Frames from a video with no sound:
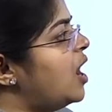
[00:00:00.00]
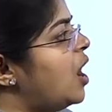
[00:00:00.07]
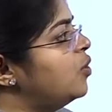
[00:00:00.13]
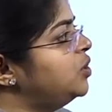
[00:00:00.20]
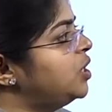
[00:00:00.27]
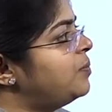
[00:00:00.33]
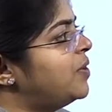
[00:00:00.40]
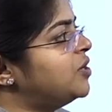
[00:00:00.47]
how
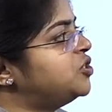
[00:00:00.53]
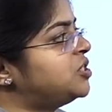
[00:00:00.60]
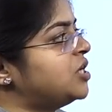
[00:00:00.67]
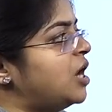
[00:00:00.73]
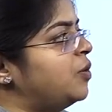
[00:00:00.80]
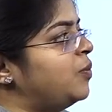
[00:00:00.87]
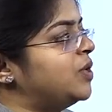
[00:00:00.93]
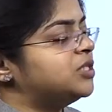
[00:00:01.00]
their budget
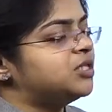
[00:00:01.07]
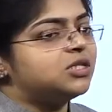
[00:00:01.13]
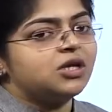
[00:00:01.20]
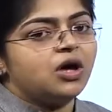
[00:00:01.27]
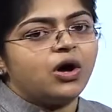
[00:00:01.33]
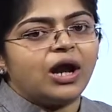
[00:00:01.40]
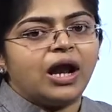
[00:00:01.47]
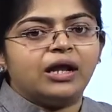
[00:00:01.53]
allowances
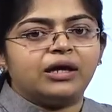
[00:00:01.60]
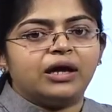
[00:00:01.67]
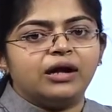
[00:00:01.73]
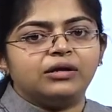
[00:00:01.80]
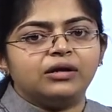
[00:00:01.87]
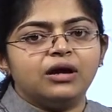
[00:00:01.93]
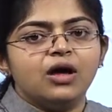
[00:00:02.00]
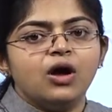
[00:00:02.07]
are
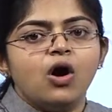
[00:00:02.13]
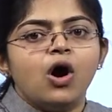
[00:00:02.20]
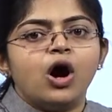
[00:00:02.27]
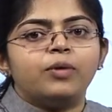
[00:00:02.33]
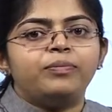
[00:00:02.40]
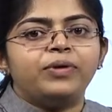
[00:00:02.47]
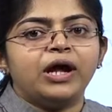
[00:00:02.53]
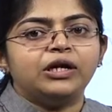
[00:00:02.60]
allocated or
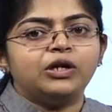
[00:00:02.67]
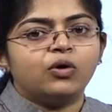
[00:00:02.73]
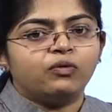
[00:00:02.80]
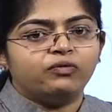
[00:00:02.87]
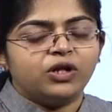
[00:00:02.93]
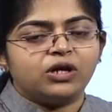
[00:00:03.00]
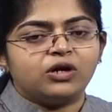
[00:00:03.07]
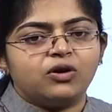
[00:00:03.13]
breakdown of
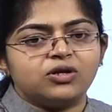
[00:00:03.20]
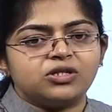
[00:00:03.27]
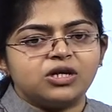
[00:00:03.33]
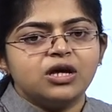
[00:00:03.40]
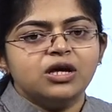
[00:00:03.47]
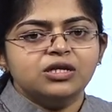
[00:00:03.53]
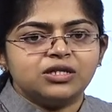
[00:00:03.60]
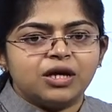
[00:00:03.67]
their cost.
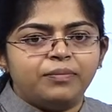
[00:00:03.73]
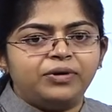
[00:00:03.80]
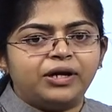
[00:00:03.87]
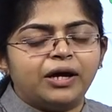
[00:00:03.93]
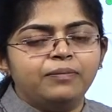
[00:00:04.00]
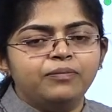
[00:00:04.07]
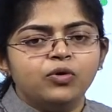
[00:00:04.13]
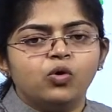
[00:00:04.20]

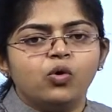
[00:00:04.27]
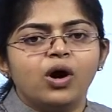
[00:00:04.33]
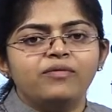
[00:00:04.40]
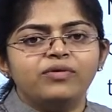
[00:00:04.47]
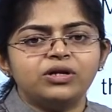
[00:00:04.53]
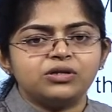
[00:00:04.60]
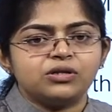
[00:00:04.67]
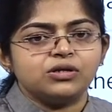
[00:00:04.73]
Sometime,
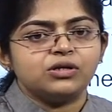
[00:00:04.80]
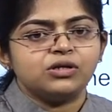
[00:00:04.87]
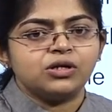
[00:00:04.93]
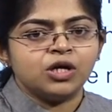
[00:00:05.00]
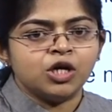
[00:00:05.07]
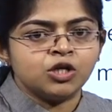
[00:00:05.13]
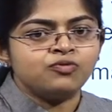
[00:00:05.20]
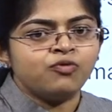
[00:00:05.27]
whoever
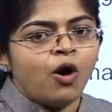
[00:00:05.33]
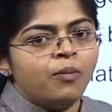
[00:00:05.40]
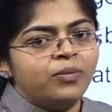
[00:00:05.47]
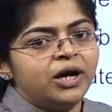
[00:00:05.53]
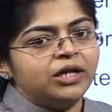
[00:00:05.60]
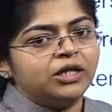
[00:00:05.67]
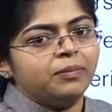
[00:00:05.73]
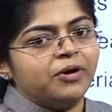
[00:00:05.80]
is
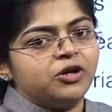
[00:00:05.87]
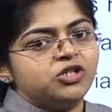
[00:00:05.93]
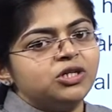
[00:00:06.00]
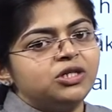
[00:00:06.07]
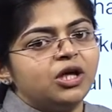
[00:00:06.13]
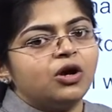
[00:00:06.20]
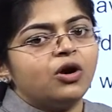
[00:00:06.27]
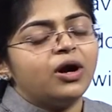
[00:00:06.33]
formulating the budget,
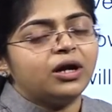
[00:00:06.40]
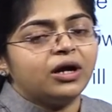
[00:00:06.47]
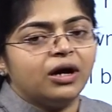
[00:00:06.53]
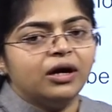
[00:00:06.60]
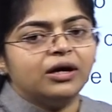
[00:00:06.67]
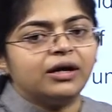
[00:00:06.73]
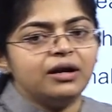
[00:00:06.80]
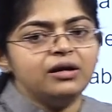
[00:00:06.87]
they are not
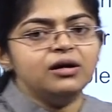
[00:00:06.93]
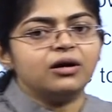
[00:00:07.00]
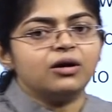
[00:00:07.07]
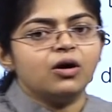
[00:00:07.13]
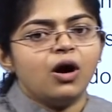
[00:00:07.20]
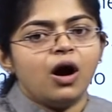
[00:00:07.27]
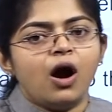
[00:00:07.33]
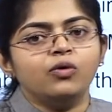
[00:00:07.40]
clear
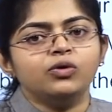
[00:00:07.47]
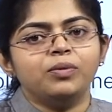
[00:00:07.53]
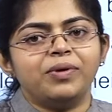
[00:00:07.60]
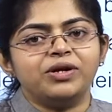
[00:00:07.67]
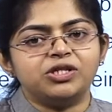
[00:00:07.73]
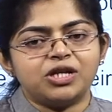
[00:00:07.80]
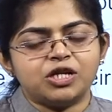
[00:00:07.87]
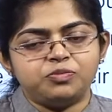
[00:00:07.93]
how the
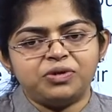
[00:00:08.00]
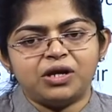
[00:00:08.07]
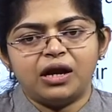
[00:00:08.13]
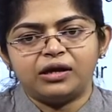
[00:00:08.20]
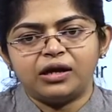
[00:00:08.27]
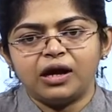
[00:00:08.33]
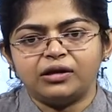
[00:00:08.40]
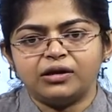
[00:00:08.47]
budget has been
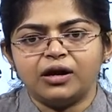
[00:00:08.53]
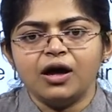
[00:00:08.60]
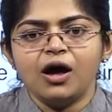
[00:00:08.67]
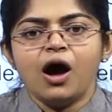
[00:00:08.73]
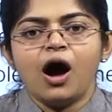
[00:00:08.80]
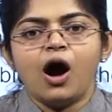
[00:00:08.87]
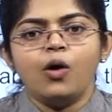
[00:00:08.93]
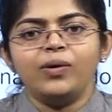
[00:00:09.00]
allocated,
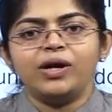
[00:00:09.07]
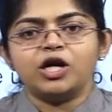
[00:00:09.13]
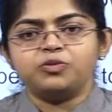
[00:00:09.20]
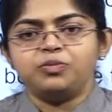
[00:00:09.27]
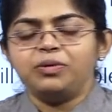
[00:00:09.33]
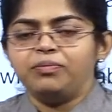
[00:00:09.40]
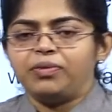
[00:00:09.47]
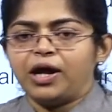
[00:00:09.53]
how it has
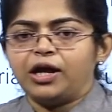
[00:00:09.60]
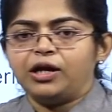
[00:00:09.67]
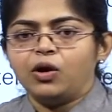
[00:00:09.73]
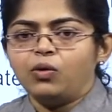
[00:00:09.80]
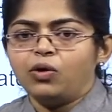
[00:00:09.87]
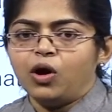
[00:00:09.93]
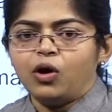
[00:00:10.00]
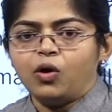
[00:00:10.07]
been
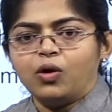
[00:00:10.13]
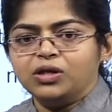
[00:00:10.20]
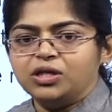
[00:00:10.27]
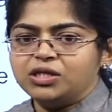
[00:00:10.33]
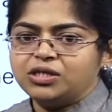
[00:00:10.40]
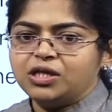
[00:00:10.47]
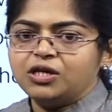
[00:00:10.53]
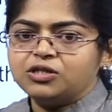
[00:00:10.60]
breakdown and all
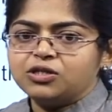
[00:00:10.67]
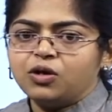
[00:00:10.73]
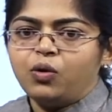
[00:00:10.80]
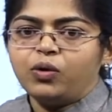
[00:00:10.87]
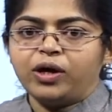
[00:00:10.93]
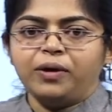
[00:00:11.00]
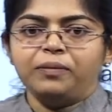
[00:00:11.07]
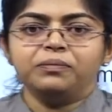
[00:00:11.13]
these things.
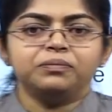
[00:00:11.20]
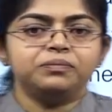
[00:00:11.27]
Okay.